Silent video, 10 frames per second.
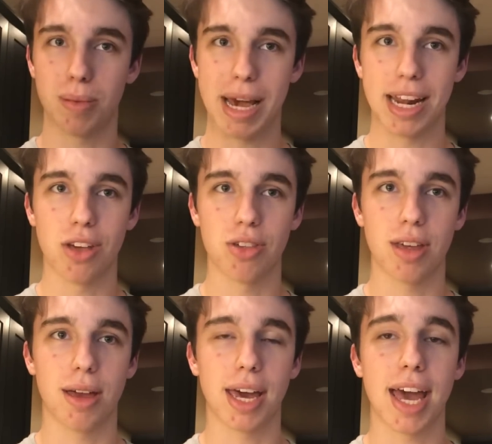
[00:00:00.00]
Spanish.
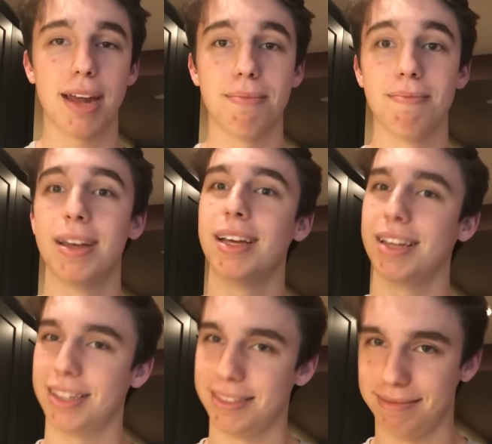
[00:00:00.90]
Again,
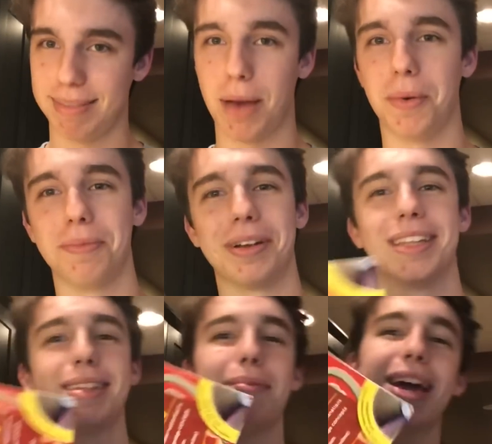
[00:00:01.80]
bring
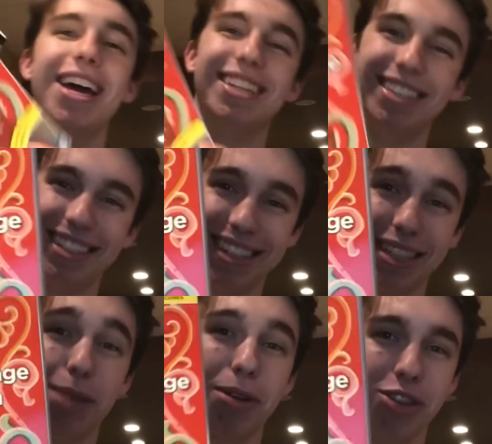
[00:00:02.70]
this up again.
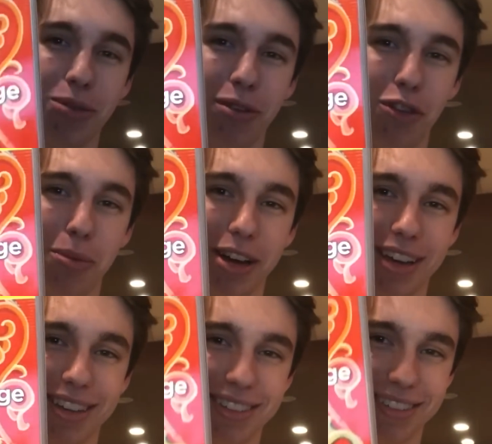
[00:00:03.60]
Princeton Review book.